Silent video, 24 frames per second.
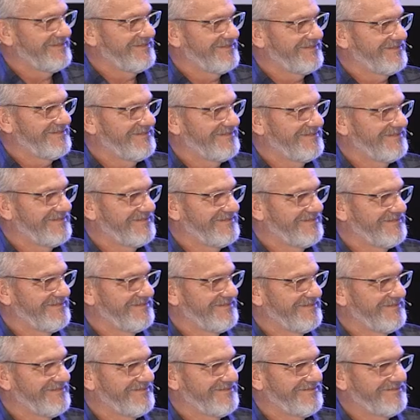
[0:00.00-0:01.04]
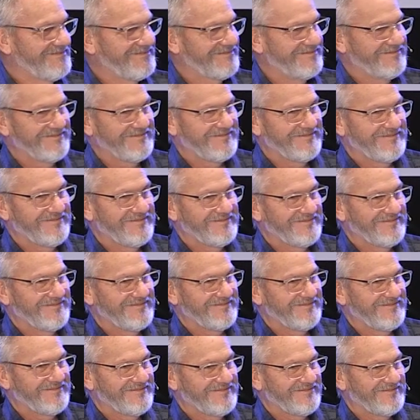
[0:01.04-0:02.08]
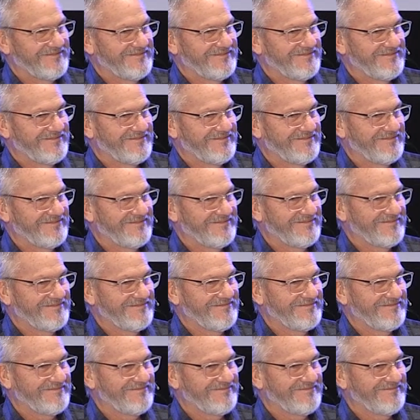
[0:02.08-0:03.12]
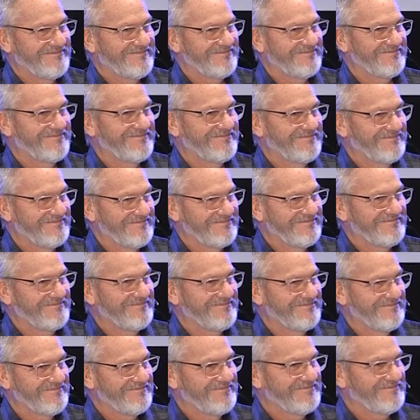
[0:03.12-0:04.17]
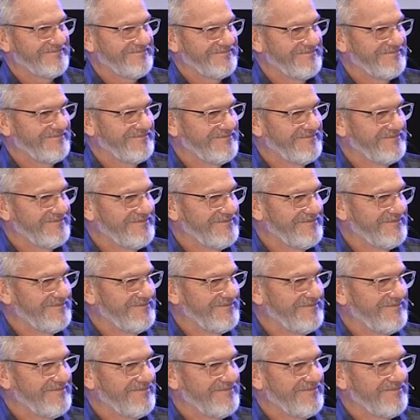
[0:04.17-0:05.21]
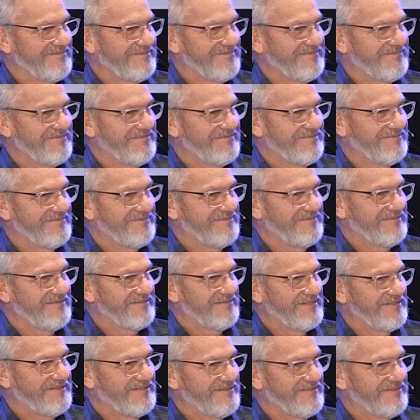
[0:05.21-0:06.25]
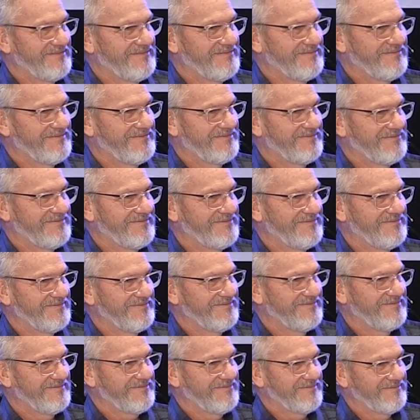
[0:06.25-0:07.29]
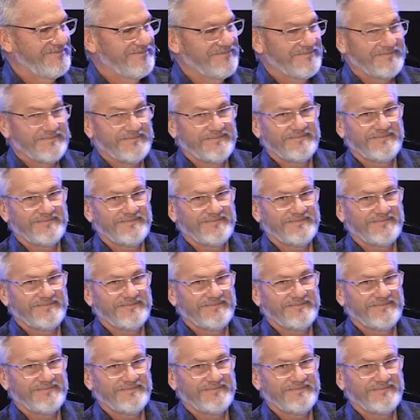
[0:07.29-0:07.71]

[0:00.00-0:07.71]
Nobody speaks.